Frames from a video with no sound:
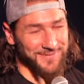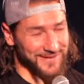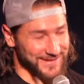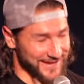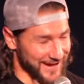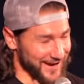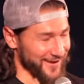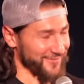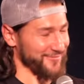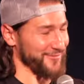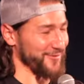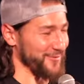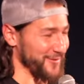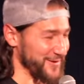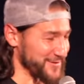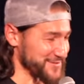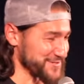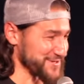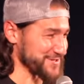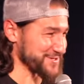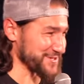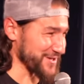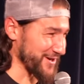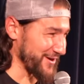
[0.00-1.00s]
be careful
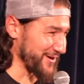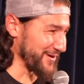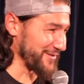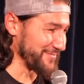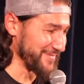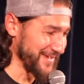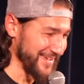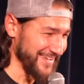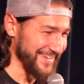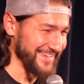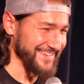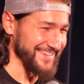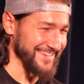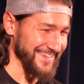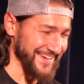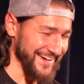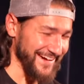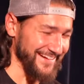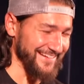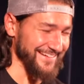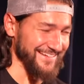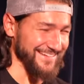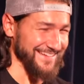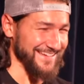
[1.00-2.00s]
what you gotta show. Gotta be careful.
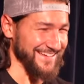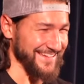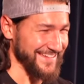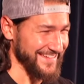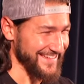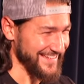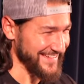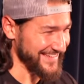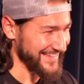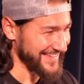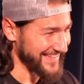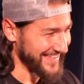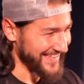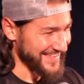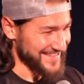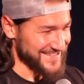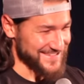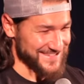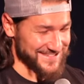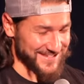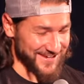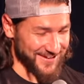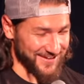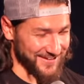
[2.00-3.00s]
Yeah.
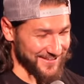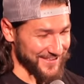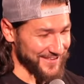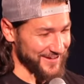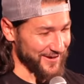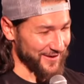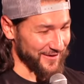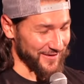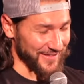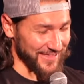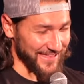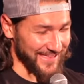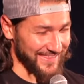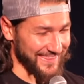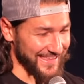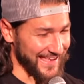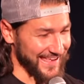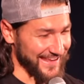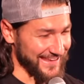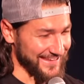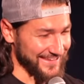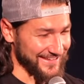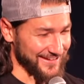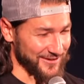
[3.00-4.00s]
So, you know, and
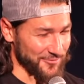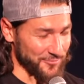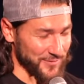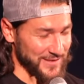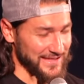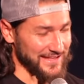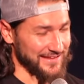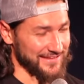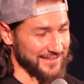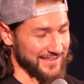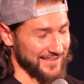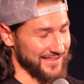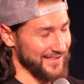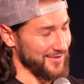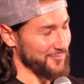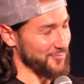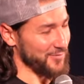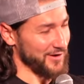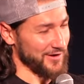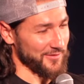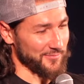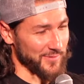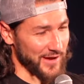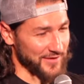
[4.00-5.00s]
then, you know, we did
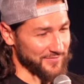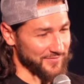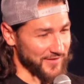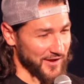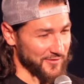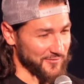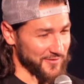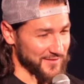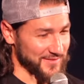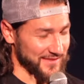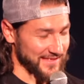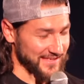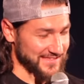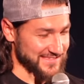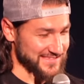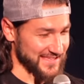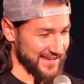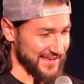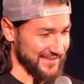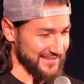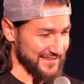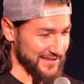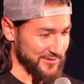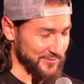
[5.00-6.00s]
one of my favorite things
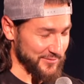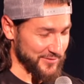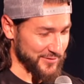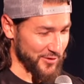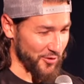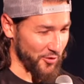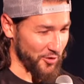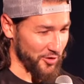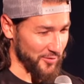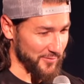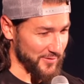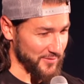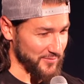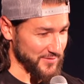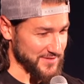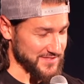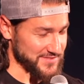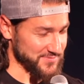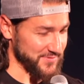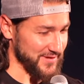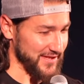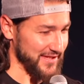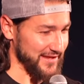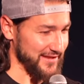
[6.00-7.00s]
that I did with Corbin
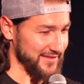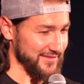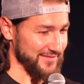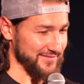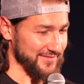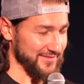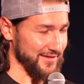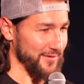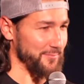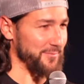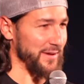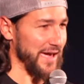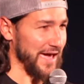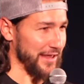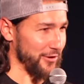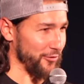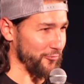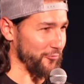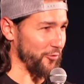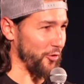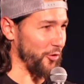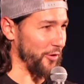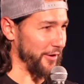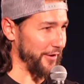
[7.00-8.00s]
was we had a
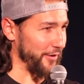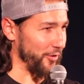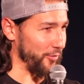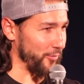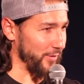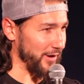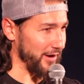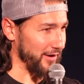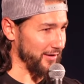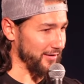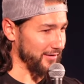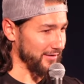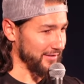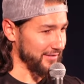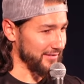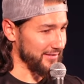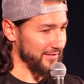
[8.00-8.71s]
battle royal where